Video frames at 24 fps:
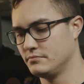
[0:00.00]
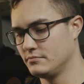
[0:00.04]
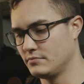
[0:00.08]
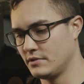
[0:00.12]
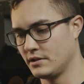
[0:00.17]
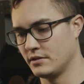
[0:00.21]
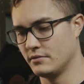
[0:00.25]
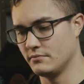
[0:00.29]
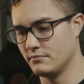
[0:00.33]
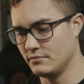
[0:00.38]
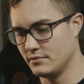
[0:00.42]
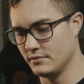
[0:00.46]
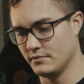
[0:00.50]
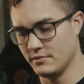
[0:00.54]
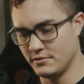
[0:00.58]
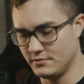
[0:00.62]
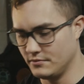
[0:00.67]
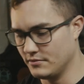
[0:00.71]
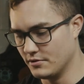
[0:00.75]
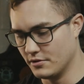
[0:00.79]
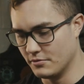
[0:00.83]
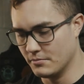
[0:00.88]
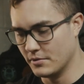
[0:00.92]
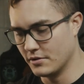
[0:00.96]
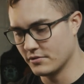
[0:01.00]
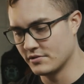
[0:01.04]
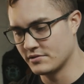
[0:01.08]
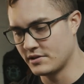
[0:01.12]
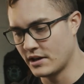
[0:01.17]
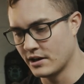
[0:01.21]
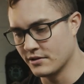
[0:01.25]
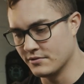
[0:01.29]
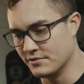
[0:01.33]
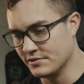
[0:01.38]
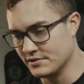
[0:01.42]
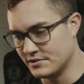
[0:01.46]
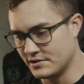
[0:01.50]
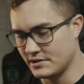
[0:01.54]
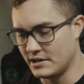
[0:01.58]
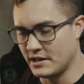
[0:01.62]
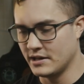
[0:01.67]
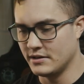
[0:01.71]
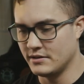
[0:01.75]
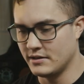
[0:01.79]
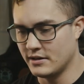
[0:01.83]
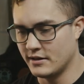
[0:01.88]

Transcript: motorcycles and